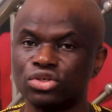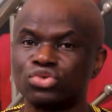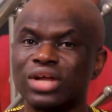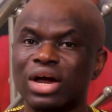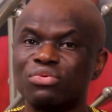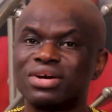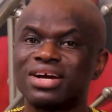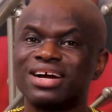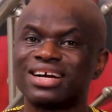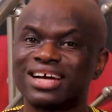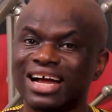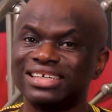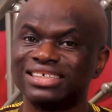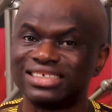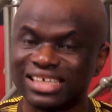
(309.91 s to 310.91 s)
so that we can
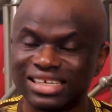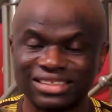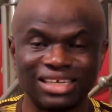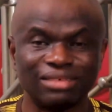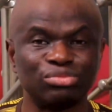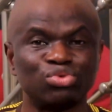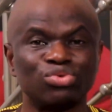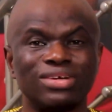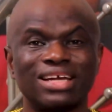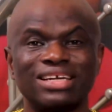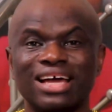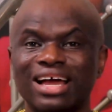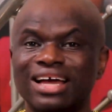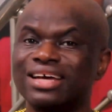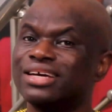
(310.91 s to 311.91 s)
cancel them
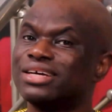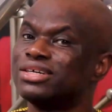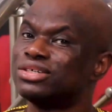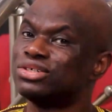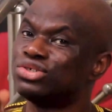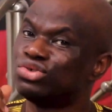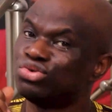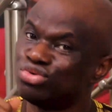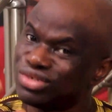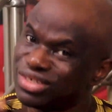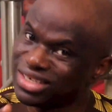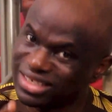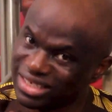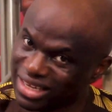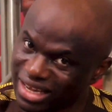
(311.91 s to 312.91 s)
together. You
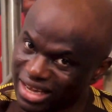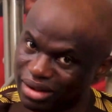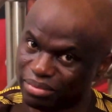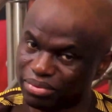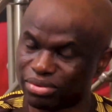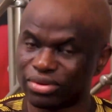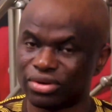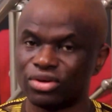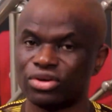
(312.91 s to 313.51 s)
need help.